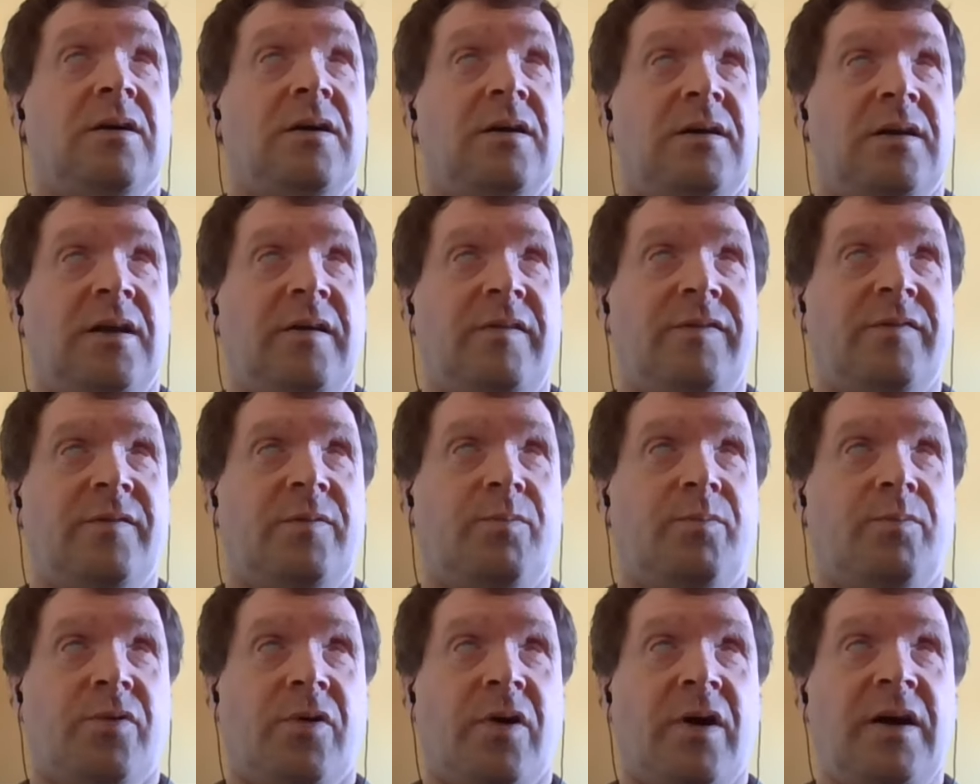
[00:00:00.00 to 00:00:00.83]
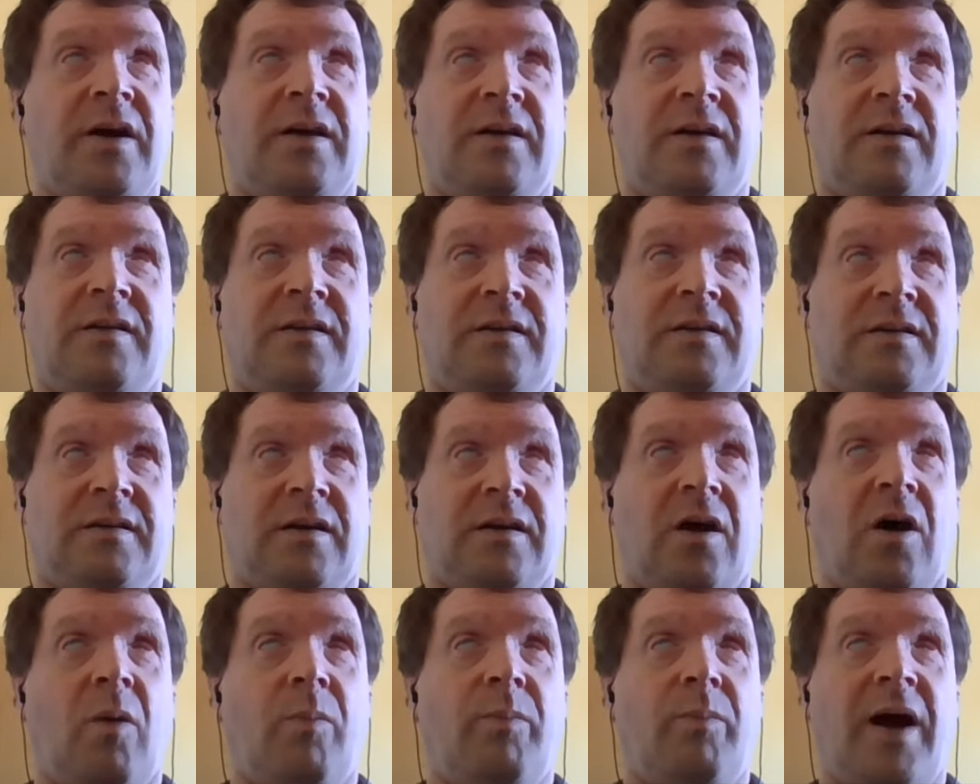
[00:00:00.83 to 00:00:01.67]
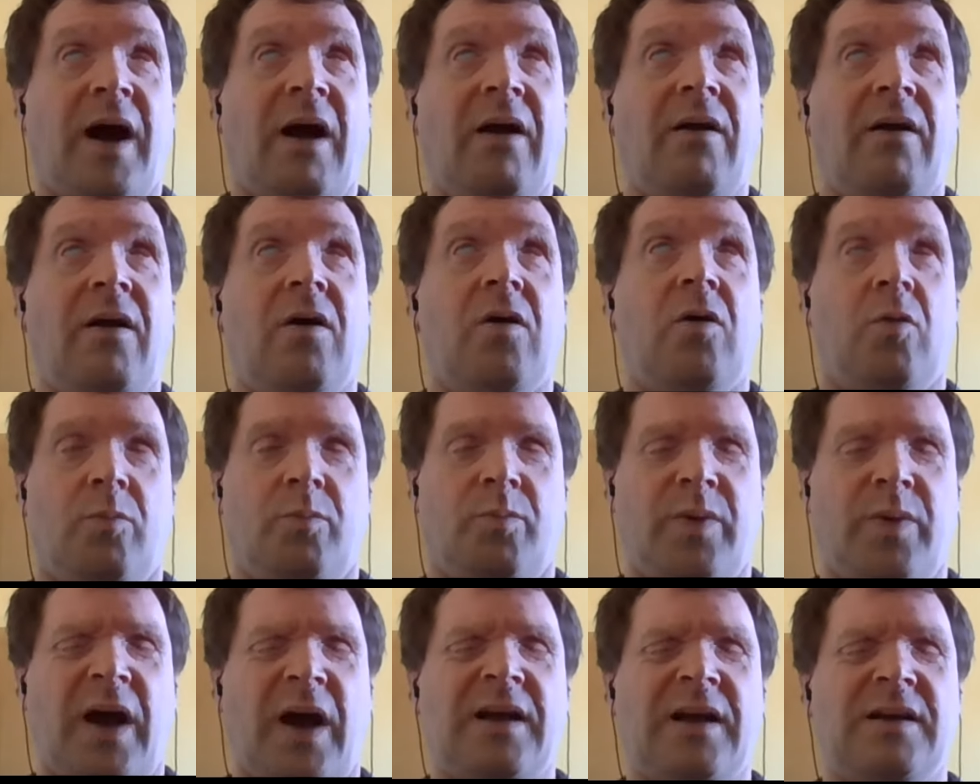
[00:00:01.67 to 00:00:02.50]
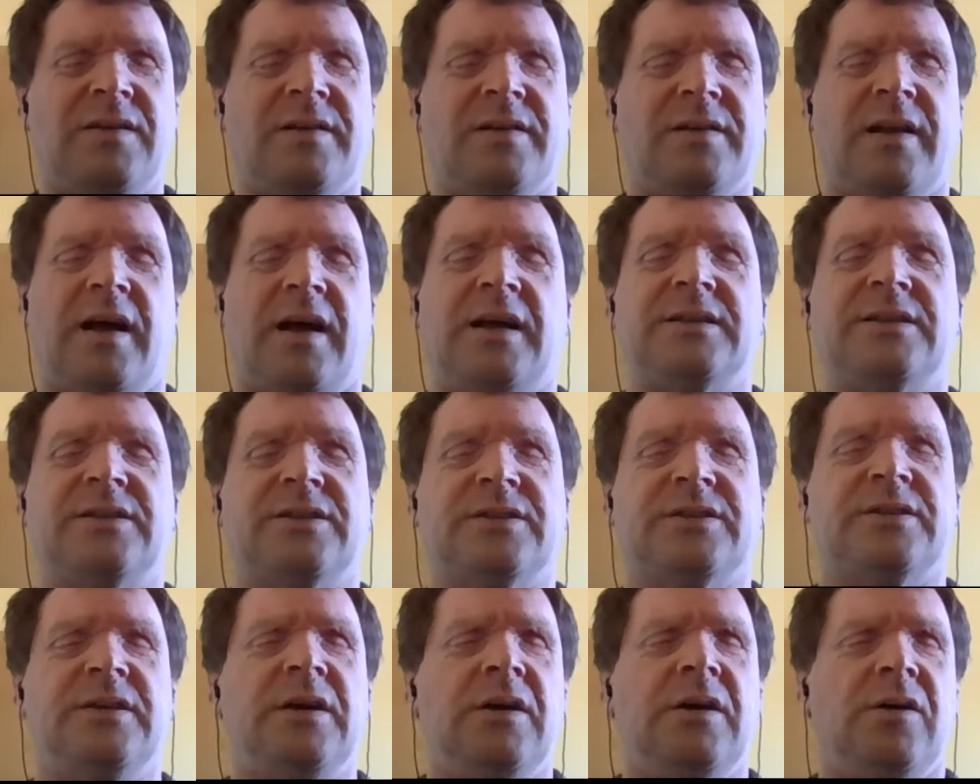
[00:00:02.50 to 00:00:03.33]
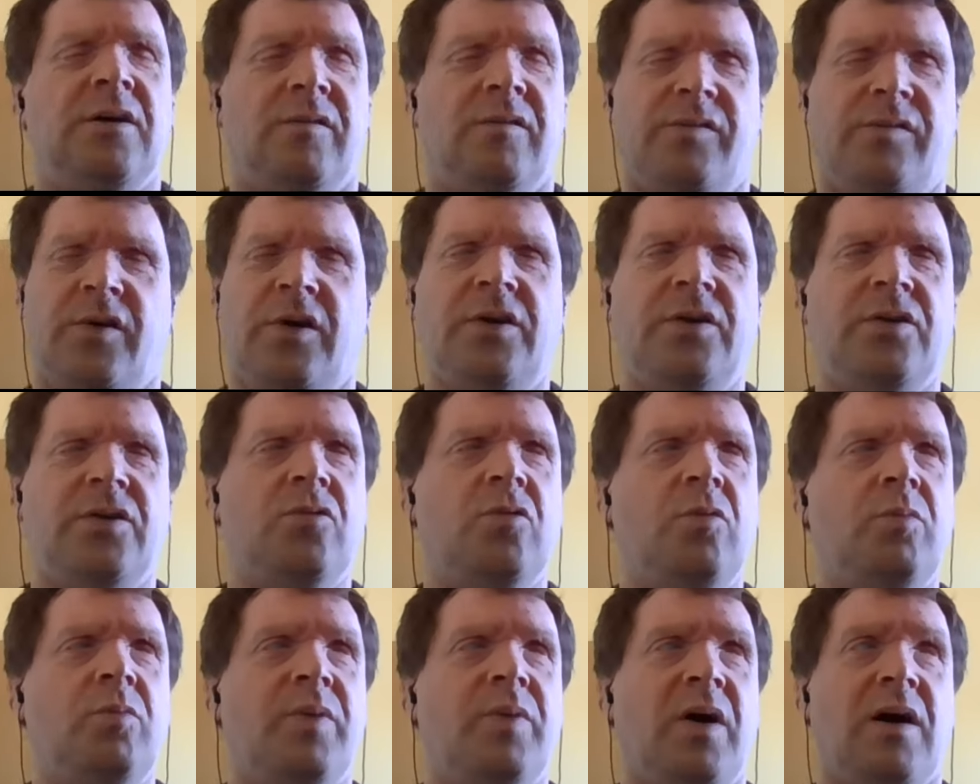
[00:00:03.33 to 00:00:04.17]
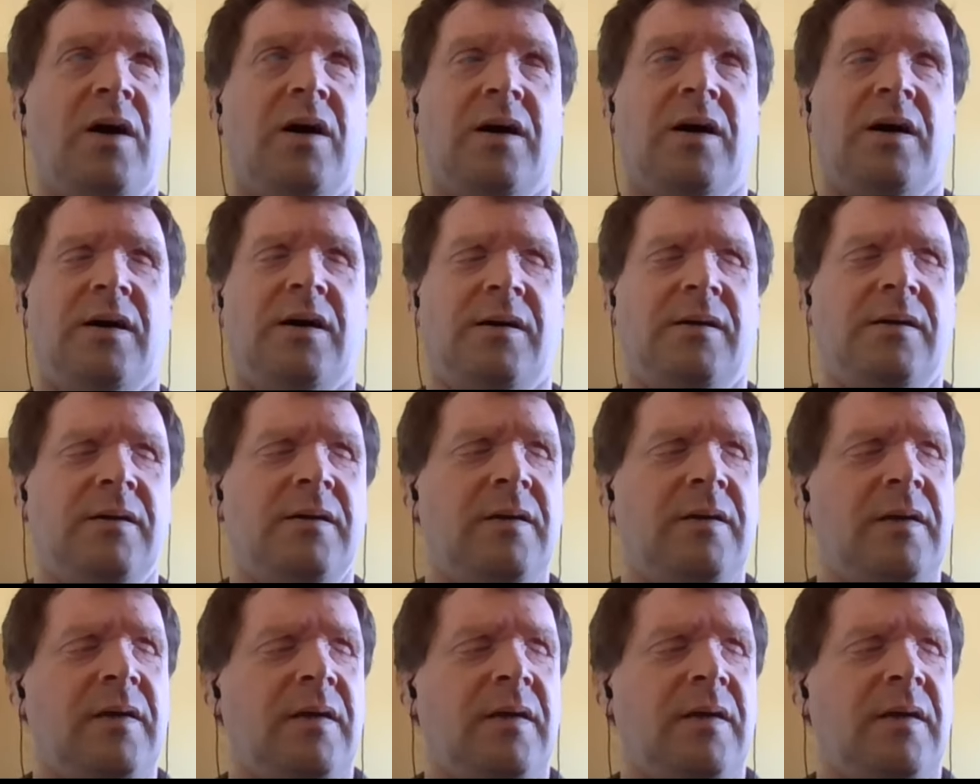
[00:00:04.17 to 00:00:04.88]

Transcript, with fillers: left brace, up arrow, backslash, vertical bar.